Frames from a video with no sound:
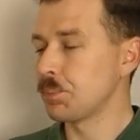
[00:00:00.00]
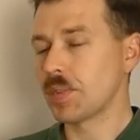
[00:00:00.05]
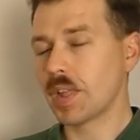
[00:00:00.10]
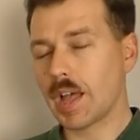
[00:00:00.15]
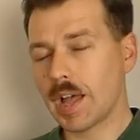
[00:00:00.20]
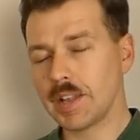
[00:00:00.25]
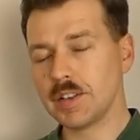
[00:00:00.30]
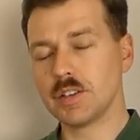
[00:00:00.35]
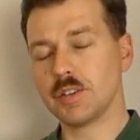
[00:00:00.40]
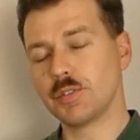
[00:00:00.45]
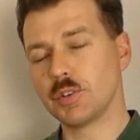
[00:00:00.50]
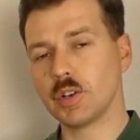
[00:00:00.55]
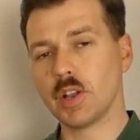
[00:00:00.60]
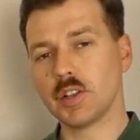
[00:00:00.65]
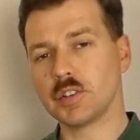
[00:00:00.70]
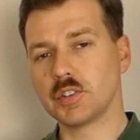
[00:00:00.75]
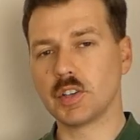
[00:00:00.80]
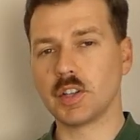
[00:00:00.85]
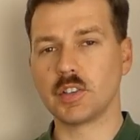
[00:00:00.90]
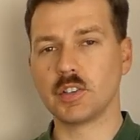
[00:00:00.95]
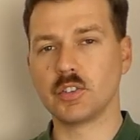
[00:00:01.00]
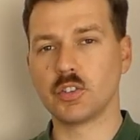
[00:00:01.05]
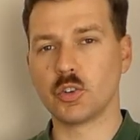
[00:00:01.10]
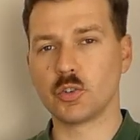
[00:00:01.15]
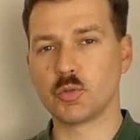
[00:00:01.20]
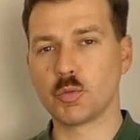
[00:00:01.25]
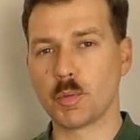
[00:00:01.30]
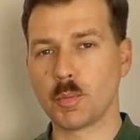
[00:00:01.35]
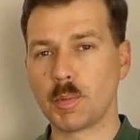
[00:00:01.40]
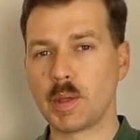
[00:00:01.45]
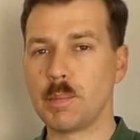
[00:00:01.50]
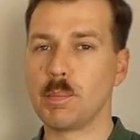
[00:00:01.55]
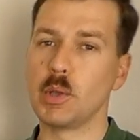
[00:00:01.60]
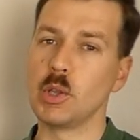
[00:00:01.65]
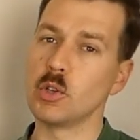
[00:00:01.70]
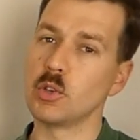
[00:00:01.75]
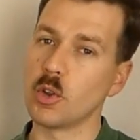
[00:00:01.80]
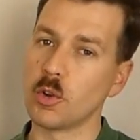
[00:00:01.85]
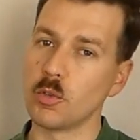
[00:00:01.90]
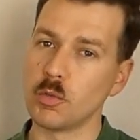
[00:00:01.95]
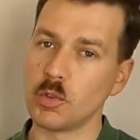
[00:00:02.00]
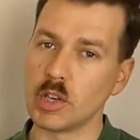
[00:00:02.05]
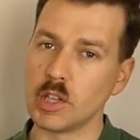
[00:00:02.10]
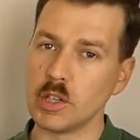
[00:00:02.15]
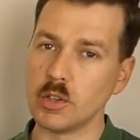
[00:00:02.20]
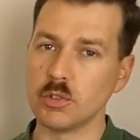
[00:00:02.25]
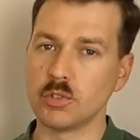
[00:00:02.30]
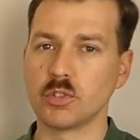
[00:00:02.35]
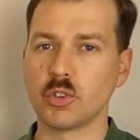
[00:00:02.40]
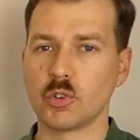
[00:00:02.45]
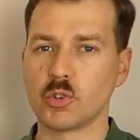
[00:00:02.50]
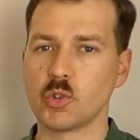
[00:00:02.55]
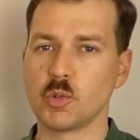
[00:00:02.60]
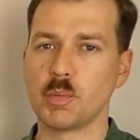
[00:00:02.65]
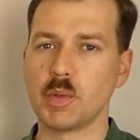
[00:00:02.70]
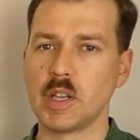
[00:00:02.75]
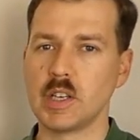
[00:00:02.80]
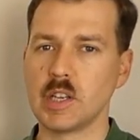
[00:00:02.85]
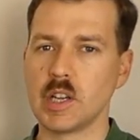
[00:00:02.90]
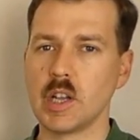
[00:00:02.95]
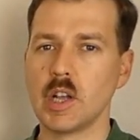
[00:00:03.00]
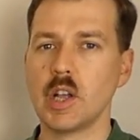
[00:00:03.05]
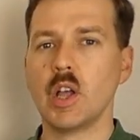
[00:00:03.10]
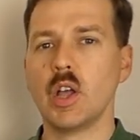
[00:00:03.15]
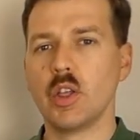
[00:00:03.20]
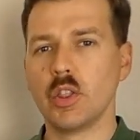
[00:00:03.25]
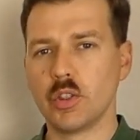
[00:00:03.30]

And if you'd like to get in touch with me but you don't really use social media,